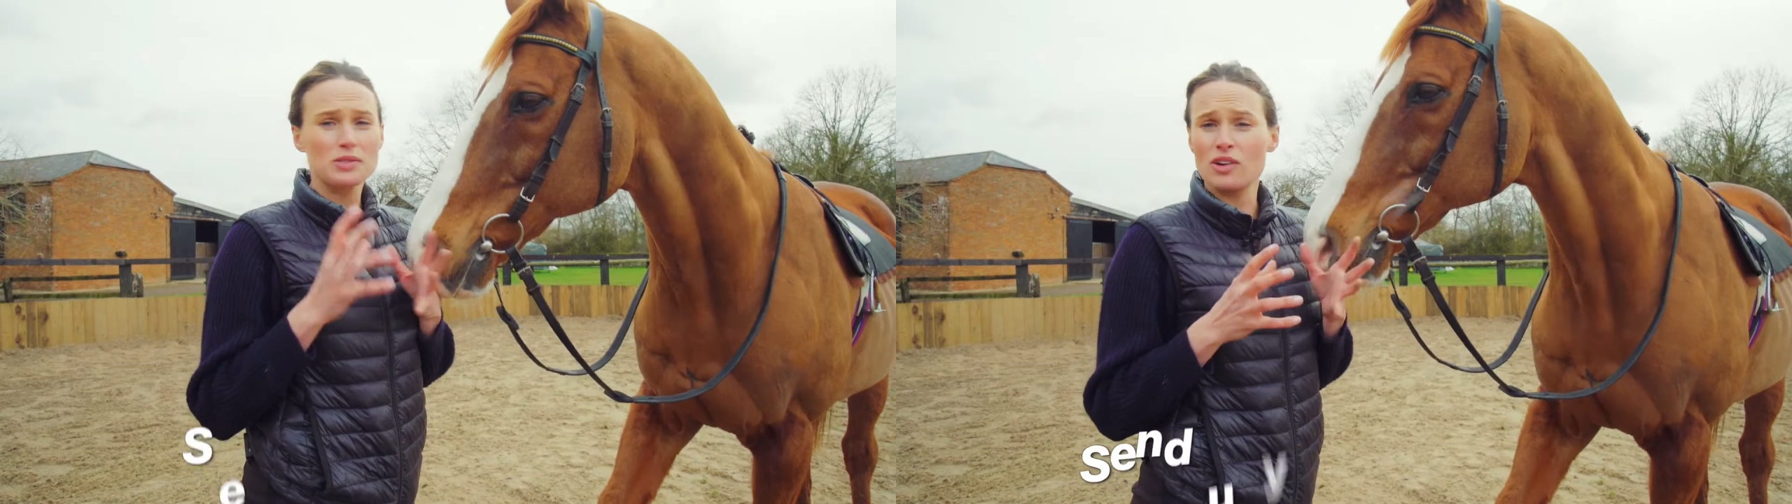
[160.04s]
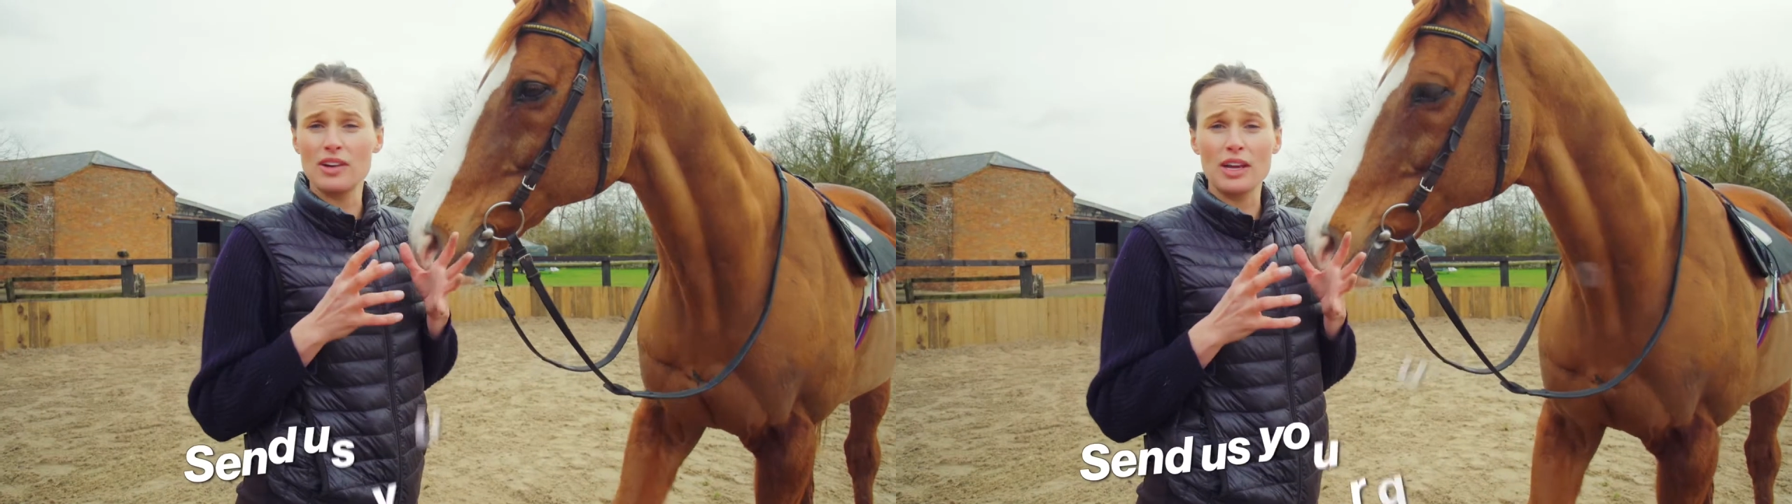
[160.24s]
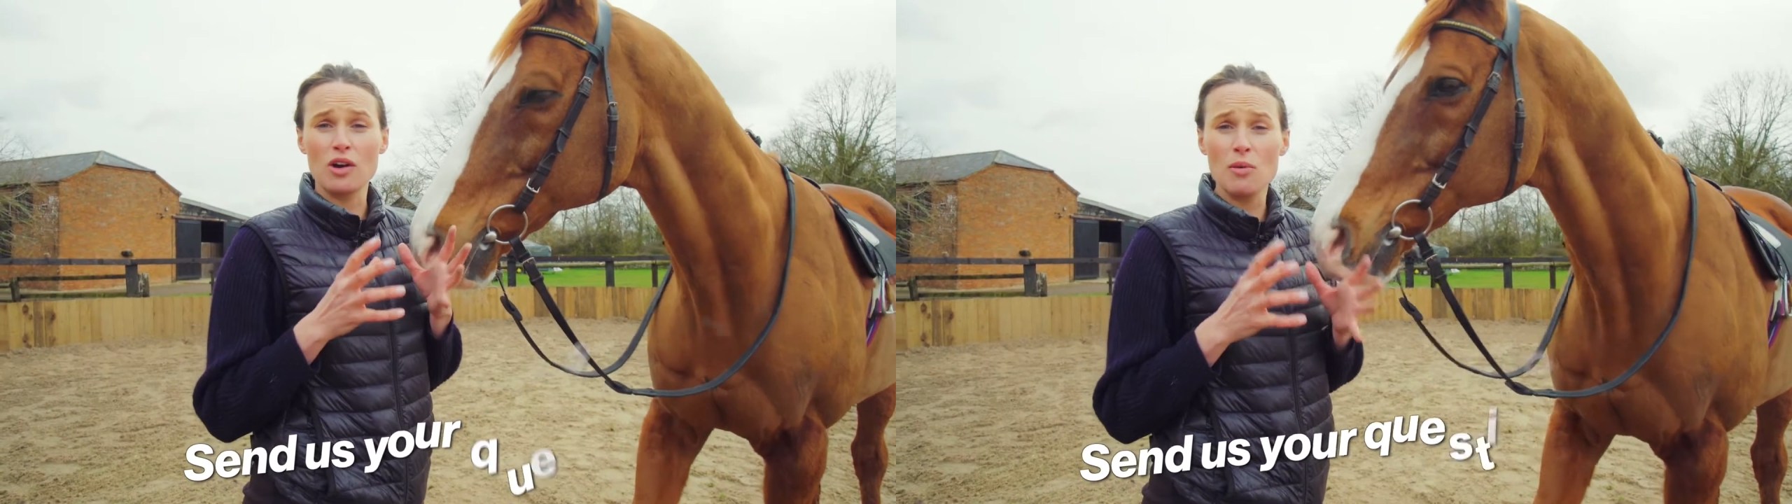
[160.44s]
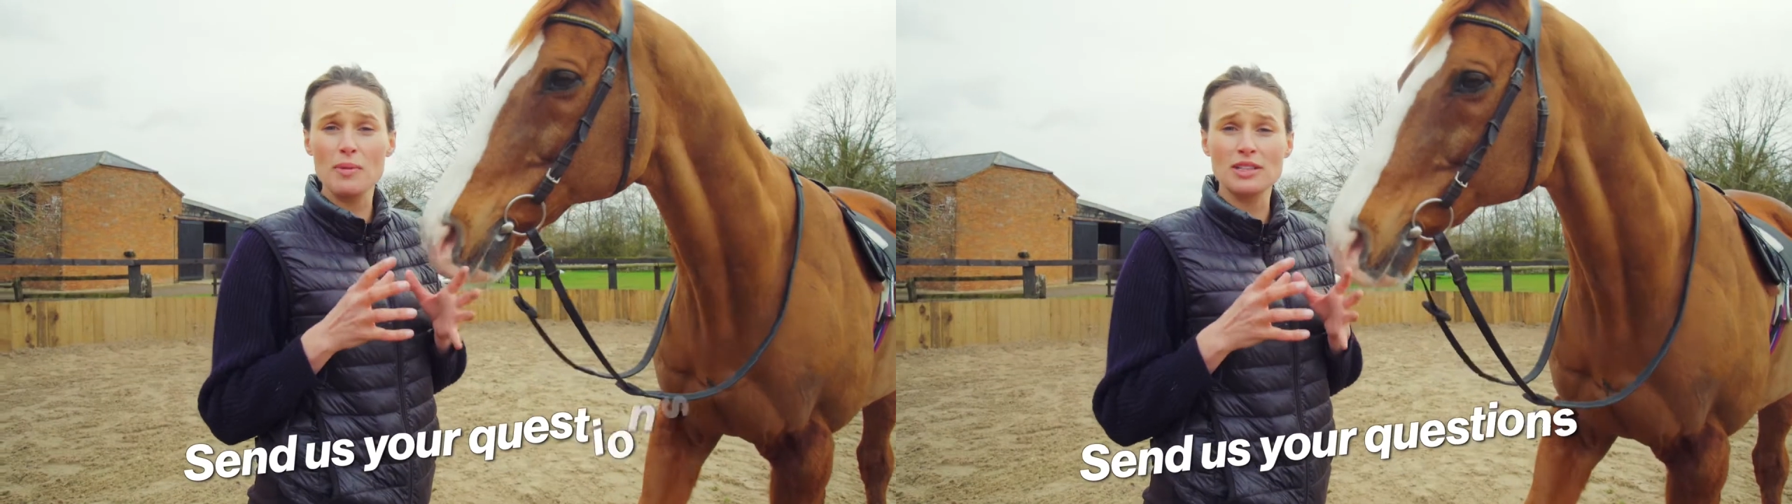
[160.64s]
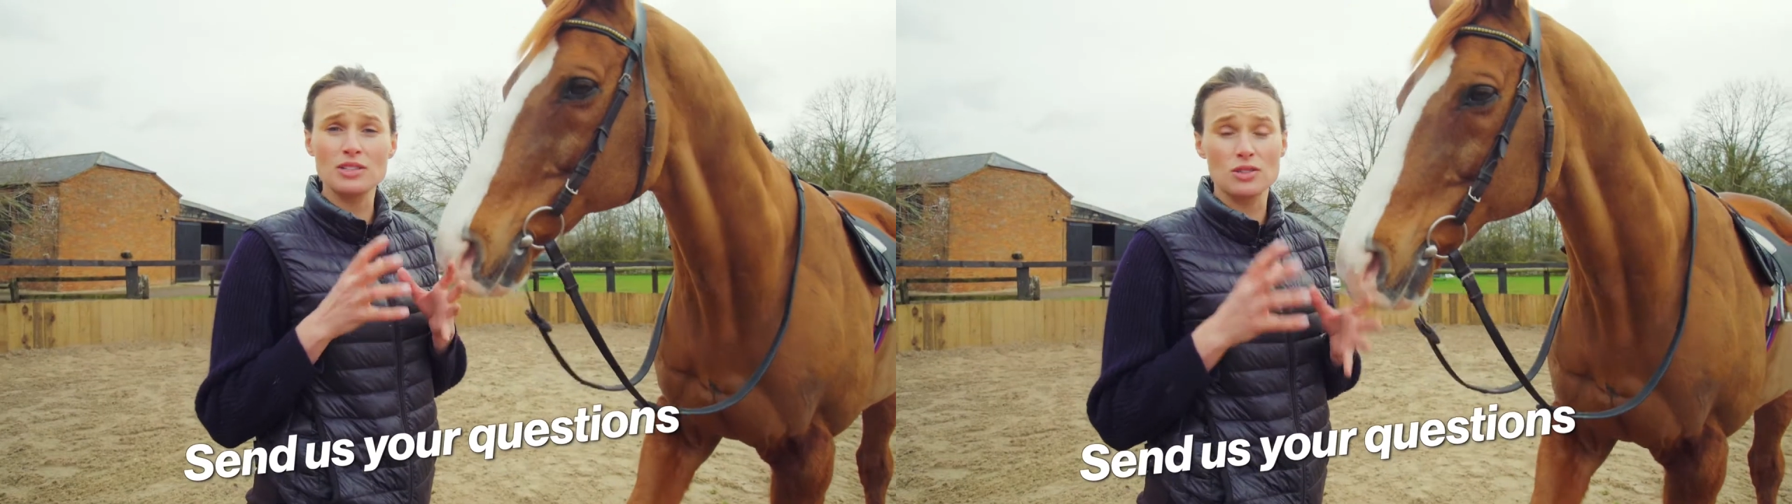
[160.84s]
got any
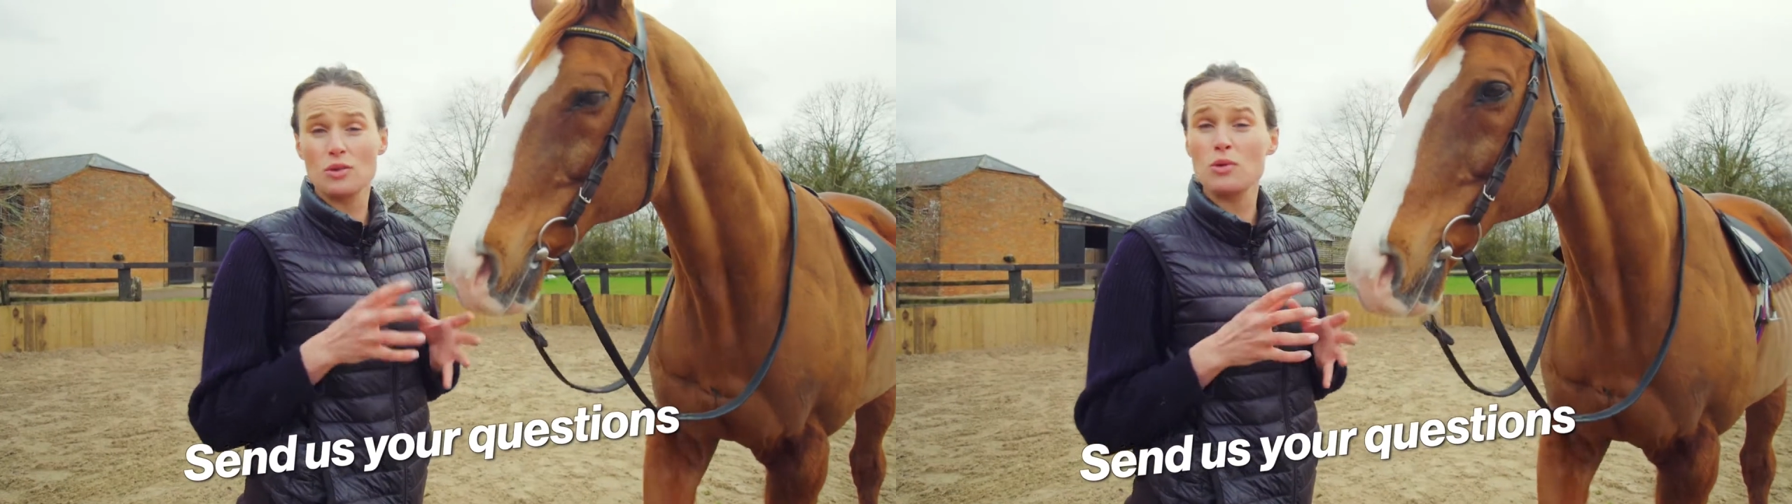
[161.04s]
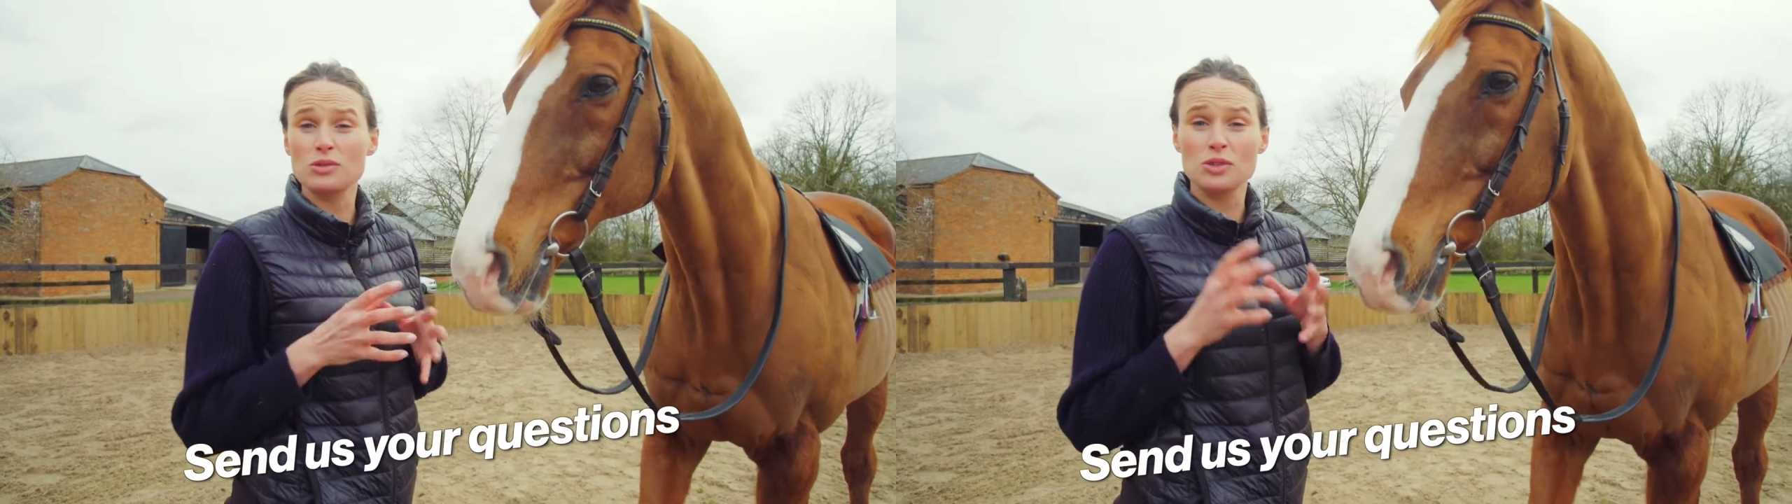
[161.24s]
comments, thoughts,